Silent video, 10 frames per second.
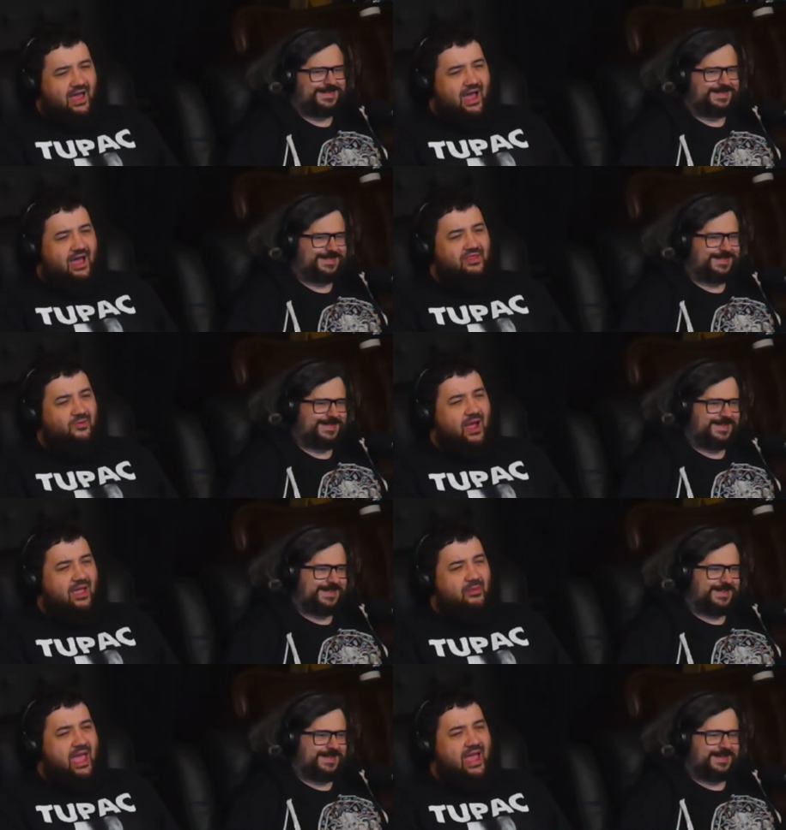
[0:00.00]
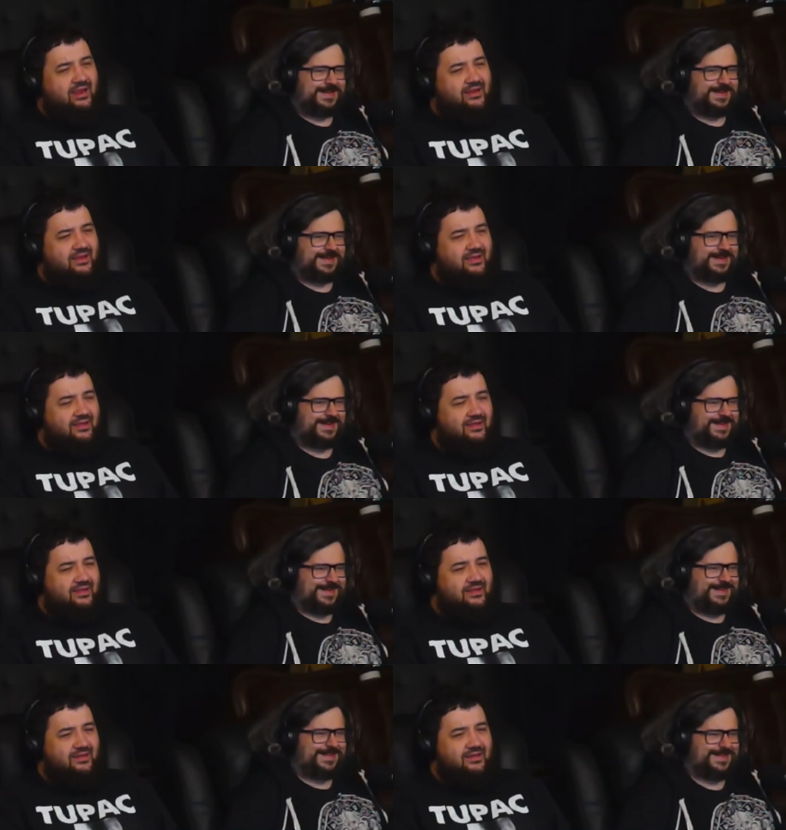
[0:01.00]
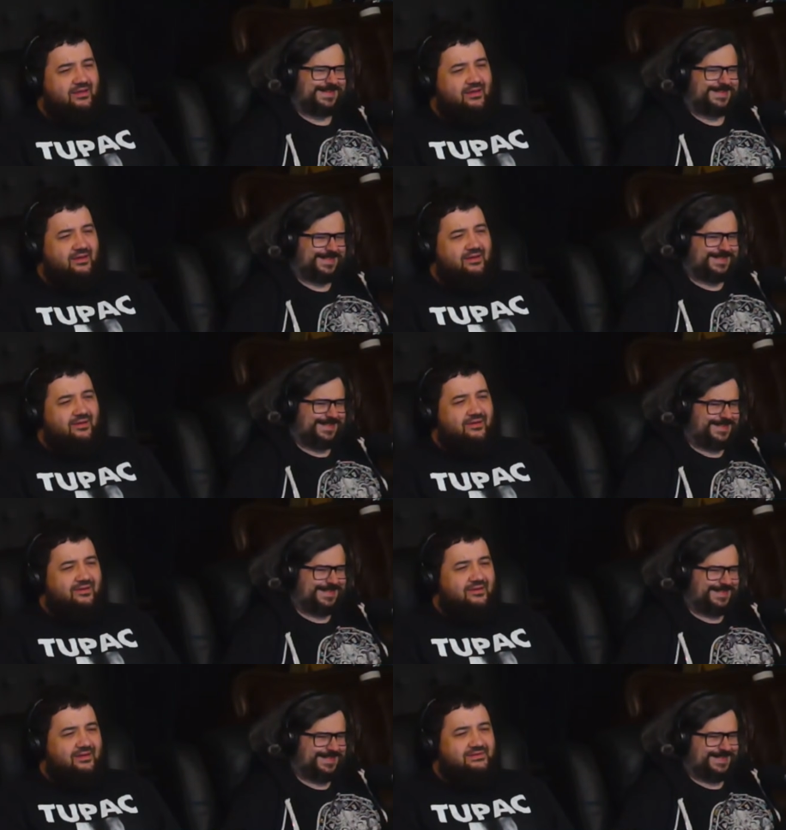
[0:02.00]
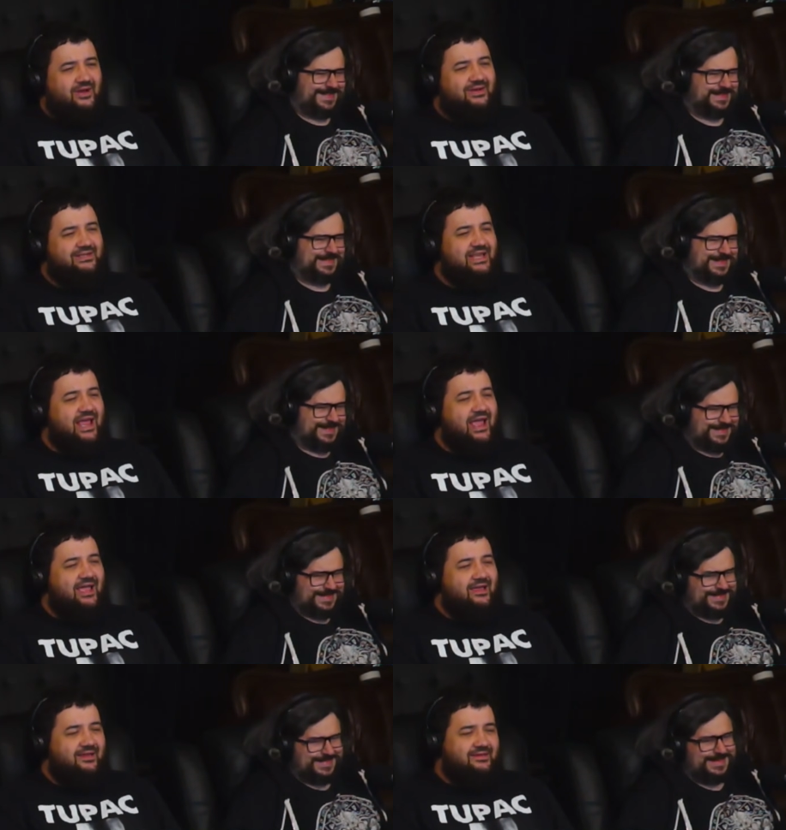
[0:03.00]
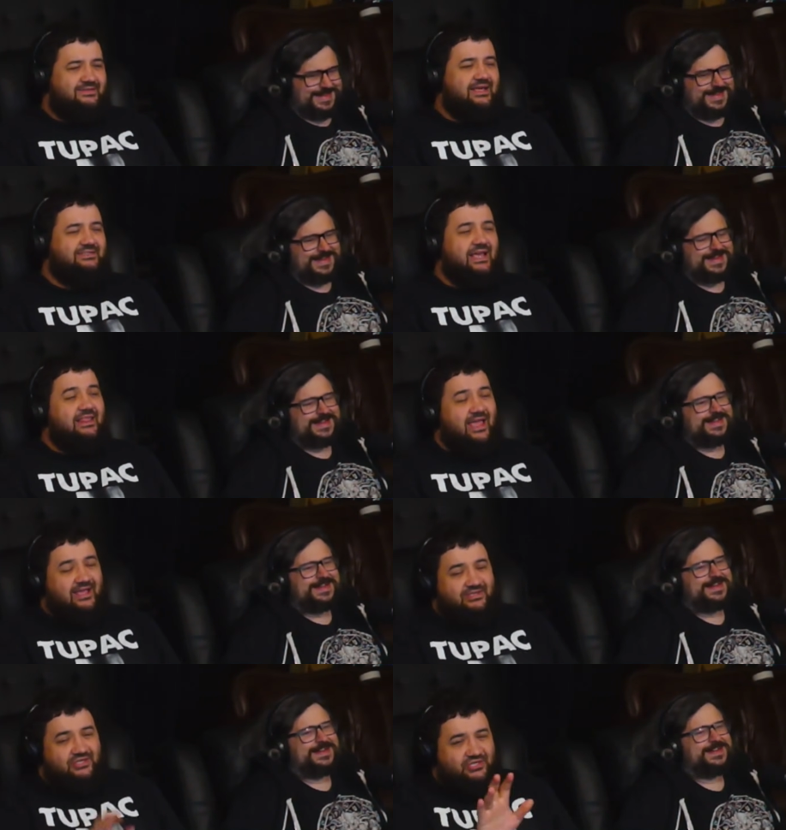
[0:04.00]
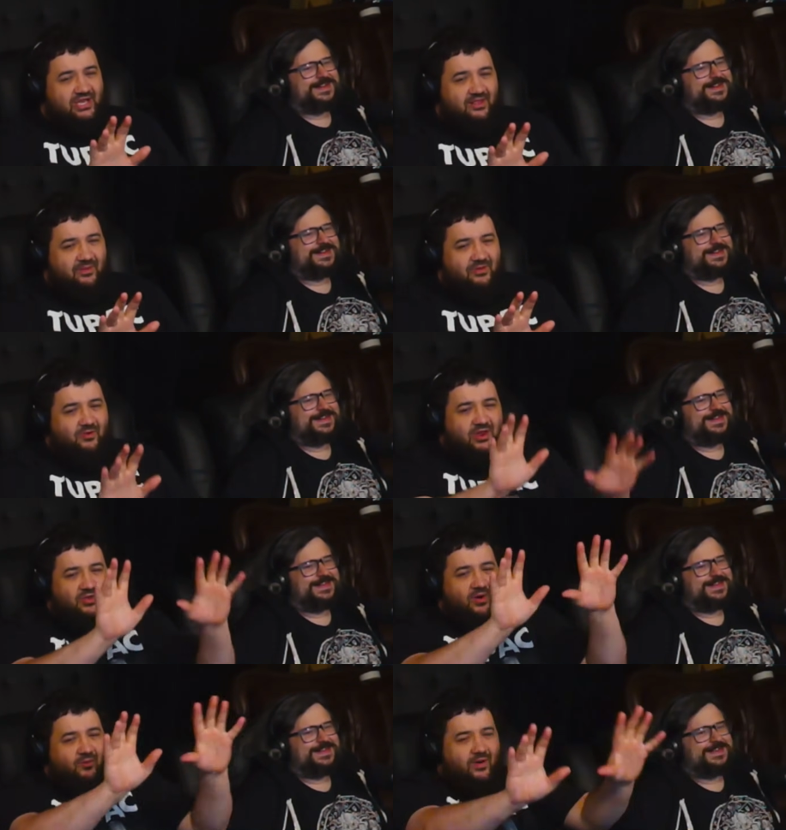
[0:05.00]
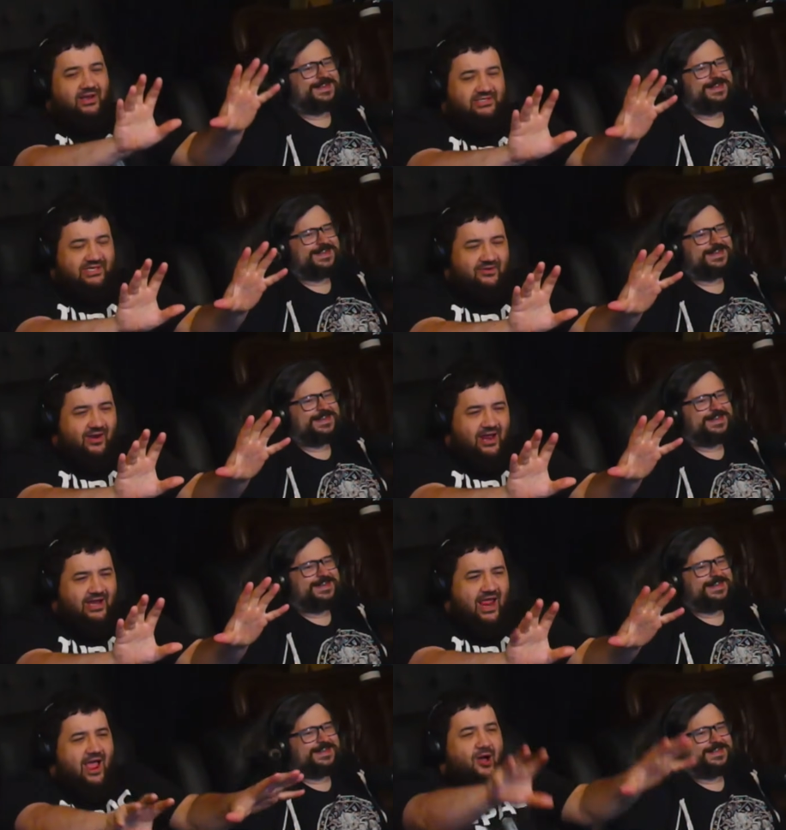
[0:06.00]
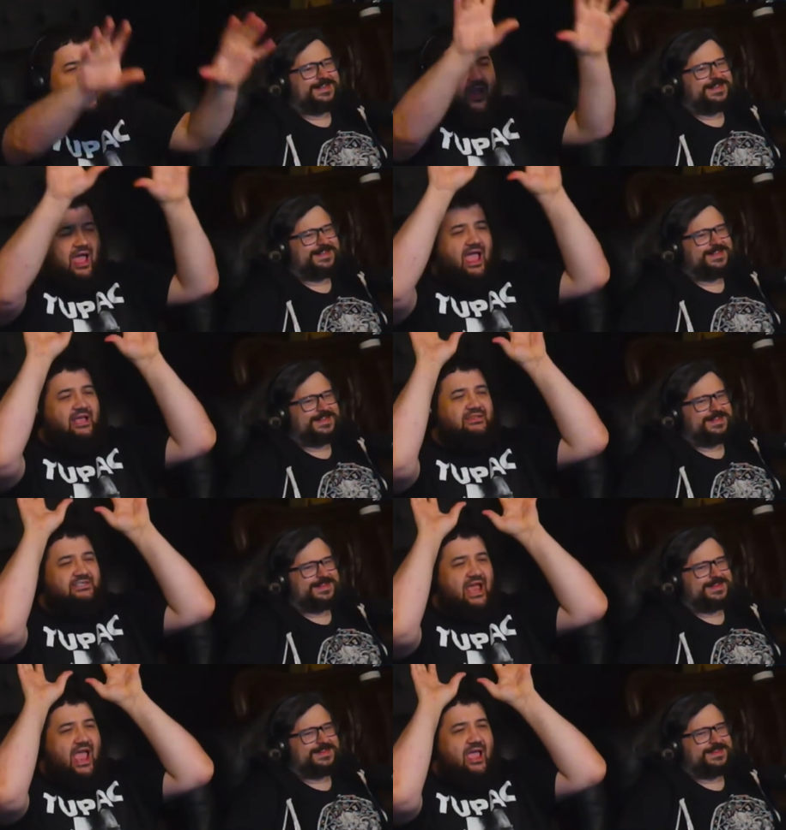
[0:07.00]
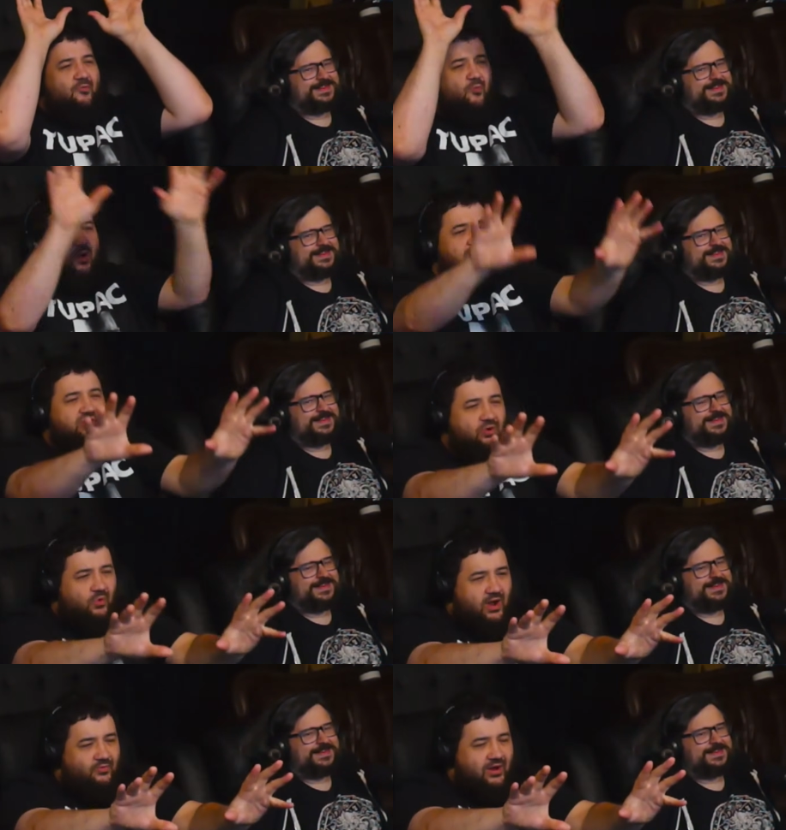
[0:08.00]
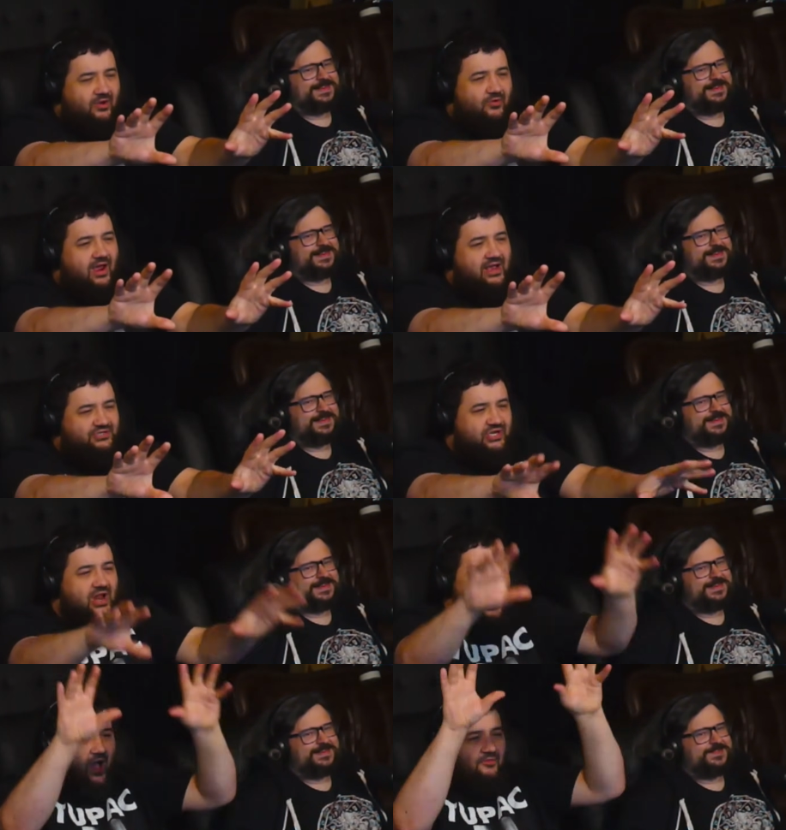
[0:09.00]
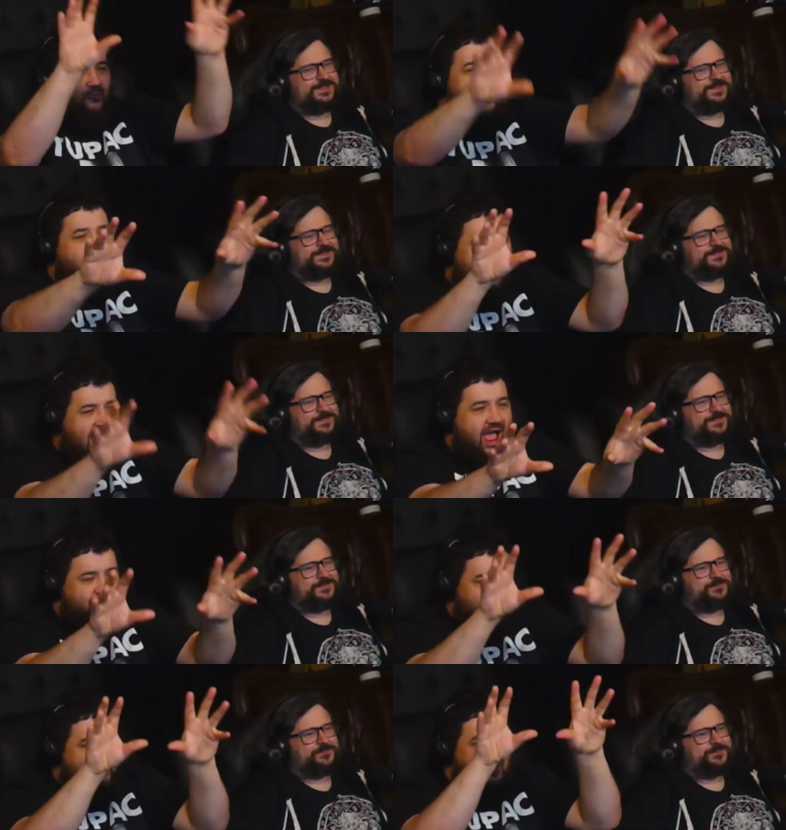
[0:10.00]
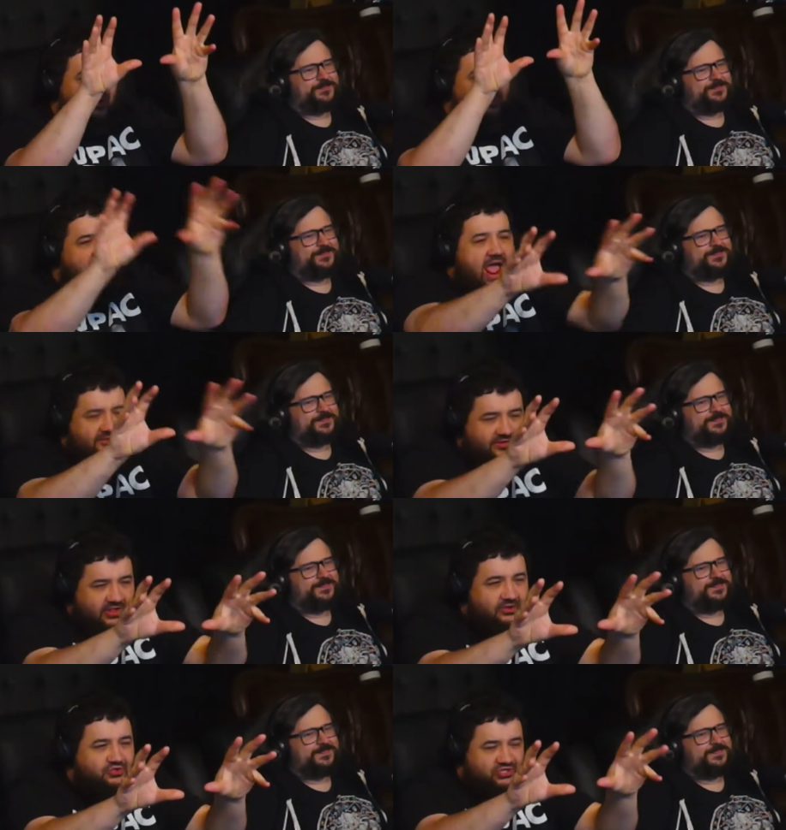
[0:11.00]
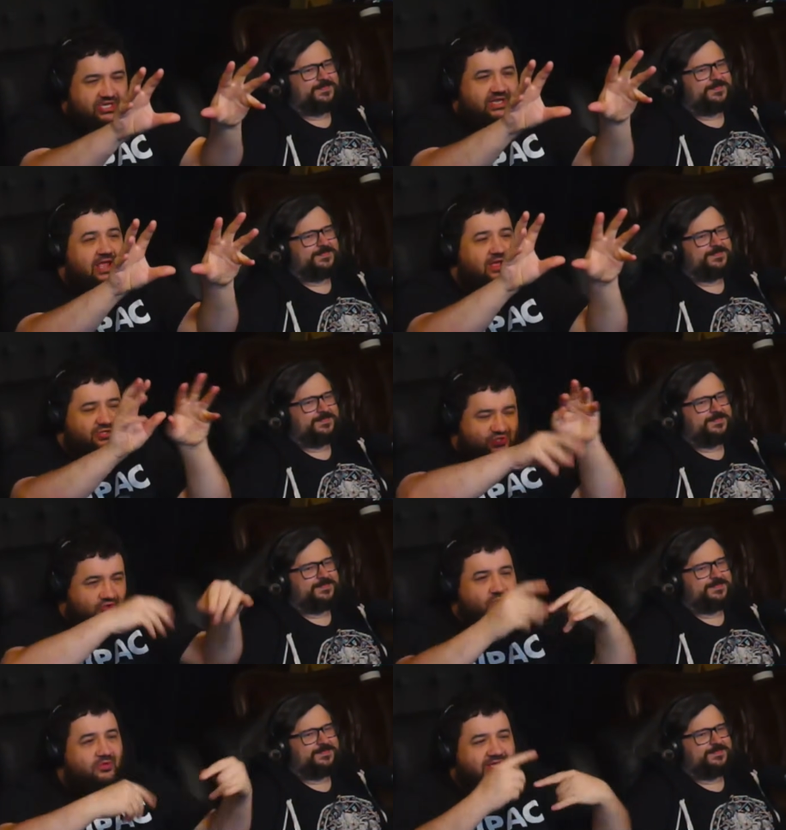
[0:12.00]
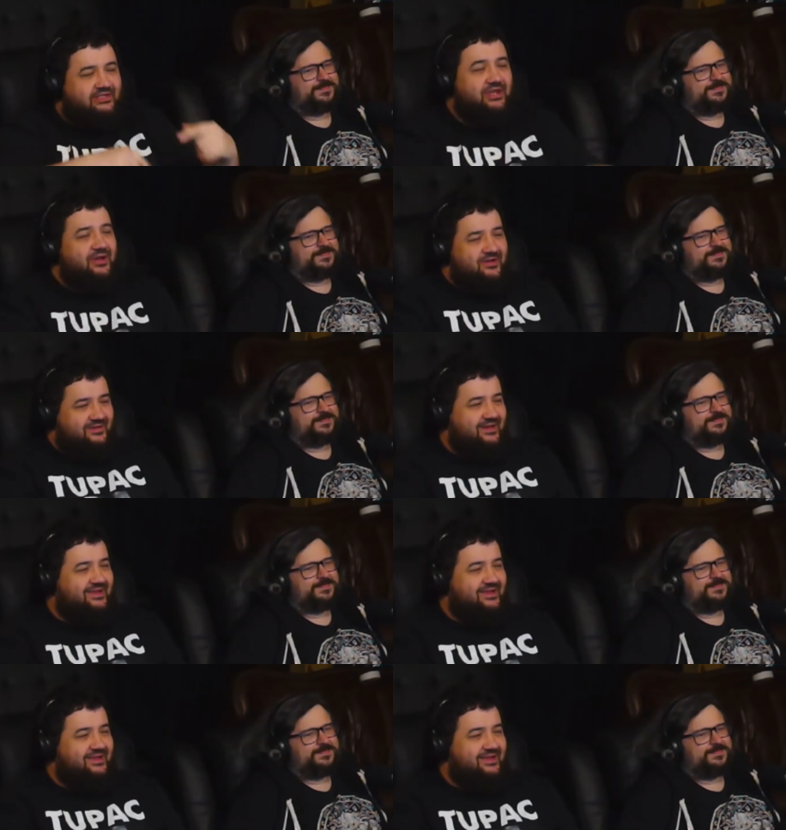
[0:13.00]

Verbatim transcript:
Speaker 1: Out of the way, man! I was going to say, I was going to say, ladies and gentlemen, what you are witnessing right now is a one-to-one -one recreation of what happened when evolution truly took